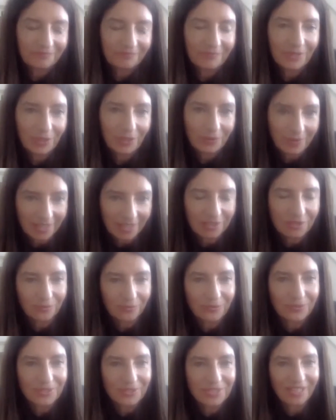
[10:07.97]
you are
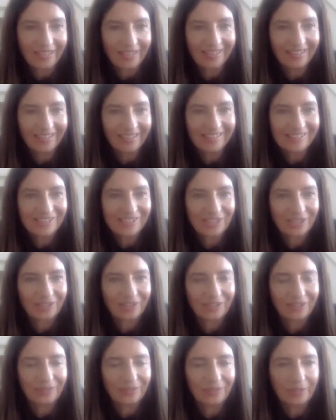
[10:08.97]
divorcing, so